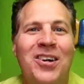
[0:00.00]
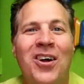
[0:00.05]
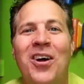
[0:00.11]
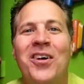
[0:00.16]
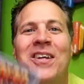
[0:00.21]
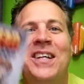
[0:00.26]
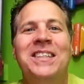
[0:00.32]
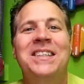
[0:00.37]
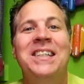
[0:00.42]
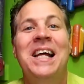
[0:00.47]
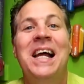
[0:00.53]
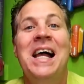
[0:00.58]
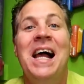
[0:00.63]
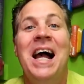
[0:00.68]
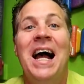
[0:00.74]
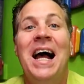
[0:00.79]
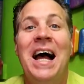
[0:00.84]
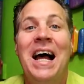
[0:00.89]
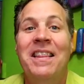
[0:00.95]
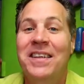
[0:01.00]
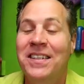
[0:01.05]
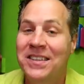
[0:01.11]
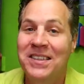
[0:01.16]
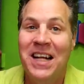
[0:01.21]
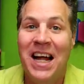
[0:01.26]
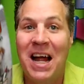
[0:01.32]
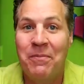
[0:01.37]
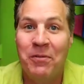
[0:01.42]
and all this, uh,
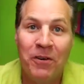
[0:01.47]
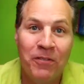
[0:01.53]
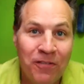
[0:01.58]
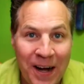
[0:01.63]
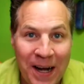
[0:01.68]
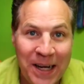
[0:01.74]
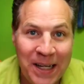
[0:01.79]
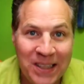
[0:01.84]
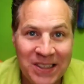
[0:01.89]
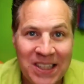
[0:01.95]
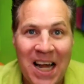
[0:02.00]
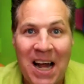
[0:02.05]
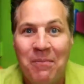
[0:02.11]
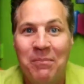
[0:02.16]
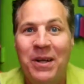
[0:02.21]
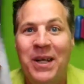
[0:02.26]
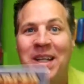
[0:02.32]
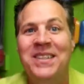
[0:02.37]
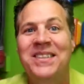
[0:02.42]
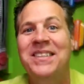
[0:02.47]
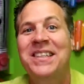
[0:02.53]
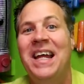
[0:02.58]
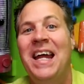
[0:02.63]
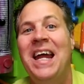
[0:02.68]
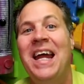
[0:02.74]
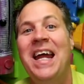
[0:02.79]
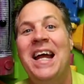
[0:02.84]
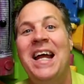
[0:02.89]
this time they're fighting zombies.
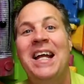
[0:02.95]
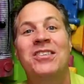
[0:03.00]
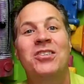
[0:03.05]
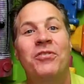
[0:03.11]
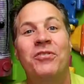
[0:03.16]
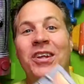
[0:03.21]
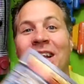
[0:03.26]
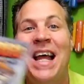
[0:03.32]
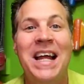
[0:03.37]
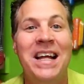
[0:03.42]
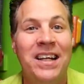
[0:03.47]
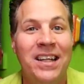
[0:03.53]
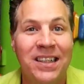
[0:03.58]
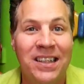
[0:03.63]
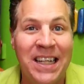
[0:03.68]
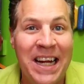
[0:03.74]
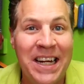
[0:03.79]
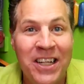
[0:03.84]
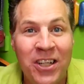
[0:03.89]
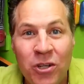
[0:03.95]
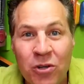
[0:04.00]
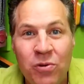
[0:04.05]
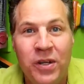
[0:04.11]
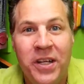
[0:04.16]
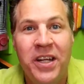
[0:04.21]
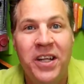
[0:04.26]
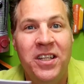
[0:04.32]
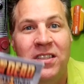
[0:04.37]
And so if you like like
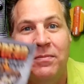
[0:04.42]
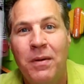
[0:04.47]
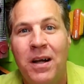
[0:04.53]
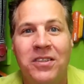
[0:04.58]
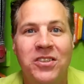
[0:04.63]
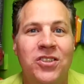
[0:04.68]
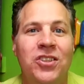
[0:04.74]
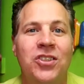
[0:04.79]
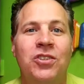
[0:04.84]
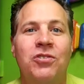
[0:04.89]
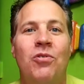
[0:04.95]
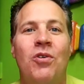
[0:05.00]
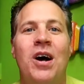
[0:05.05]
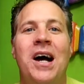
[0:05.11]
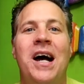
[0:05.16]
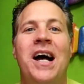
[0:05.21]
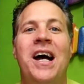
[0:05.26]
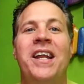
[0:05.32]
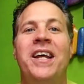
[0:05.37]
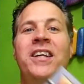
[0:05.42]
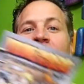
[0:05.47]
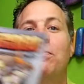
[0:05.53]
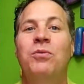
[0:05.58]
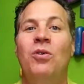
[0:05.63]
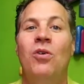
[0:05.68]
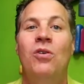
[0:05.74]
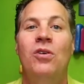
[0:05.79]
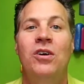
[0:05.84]
Goonies, Monster Squad,
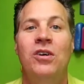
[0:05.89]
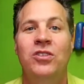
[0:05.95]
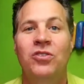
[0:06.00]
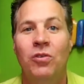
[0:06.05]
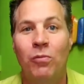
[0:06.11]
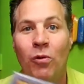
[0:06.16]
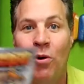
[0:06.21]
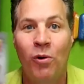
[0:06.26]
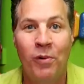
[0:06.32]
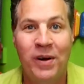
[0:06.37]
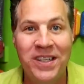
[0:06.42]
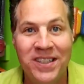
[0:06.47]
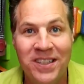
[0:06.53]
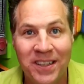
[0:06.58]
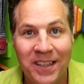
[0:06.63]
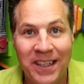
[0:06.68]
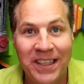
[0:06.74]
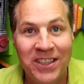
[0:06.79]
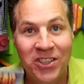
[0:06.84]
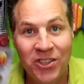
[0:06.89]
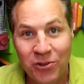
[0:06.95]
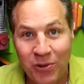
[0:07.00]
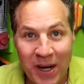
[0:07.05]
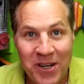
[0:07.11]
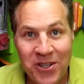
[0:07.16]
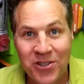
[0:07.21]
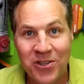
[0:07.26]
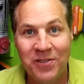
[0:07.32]
Explorers, or more recently
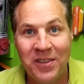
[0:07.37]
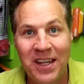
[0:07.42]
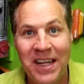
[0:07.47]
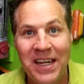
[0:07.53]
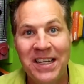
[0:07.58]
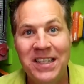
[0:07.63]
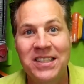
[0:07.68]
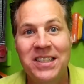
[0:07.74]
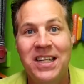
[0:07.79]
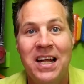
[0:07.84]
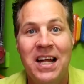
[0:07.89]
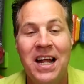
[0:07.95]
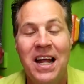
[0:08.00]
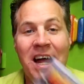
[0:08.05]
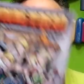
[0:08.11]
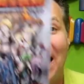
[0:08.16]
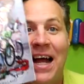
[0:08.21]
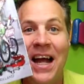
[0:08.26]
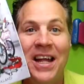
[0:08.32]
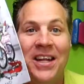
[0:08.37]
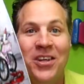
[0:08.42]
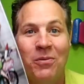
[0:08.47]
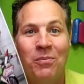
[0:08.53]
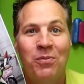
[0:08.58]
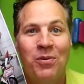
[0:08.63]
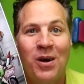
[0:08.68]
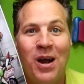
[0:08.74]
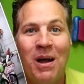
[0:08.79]
Stranger Things, uh,
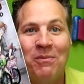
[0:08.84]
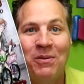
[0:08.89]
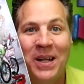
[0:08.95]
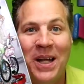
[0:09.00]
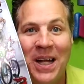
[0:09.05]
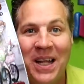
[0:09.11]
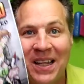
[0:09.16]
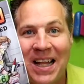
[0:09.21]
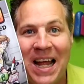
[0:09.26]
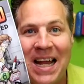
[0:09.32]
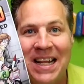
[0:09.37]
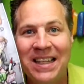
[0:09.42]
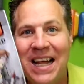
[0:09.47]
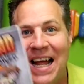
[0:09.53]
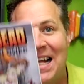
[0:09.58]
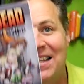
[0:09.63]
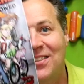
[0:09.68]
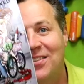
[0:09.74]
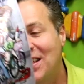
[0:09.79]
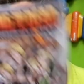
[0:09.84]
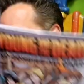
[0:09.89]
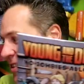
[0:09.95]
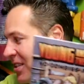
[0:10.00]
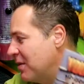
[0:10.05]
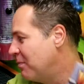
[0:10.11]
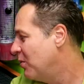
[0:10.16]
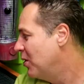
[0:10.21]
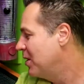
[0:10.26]
you'll probably like that. So
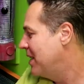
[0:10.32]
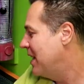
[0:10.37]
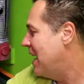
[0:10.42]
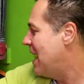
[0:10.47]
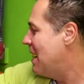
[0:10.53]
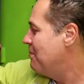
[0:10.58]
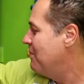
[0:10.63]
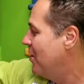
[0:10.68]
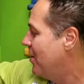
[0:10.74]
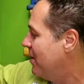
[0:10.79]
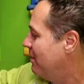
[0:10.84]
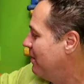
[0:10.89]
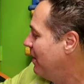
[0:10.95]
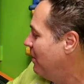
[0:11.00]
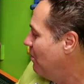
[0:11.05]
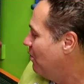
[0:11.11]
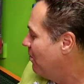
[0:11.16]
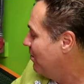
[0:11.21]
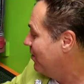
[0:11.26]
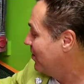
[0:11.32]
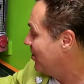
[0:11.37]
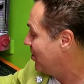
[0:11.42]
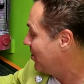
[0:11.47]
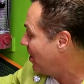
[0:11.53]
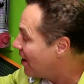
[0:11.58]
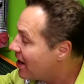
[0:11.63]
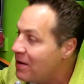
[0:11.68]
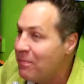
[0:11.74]
that's the book that I'm going to be
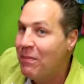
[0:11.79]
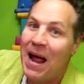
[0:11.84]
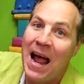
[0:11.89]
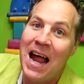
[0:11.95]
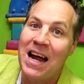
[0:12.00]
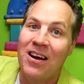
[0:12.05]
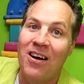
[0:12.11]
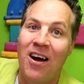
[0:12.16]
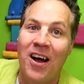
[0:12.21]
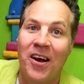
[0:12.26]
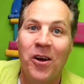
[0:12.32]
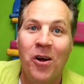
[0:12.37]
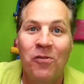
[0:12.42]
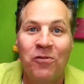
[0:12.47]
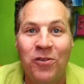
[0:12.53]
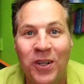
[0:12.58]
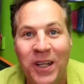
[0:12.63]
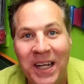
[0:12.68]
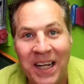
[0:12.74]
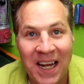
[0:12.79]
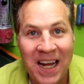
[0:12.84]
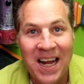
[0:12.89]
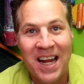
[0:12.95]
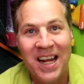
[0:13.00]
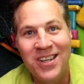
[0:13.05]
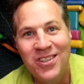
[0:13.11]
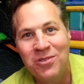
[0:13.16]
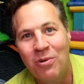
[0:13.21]
starting back on, hopefully
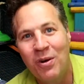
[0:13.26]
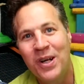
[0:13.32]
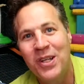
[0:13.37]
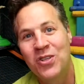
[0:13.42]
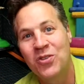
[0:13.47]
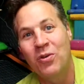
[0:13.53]
in twenty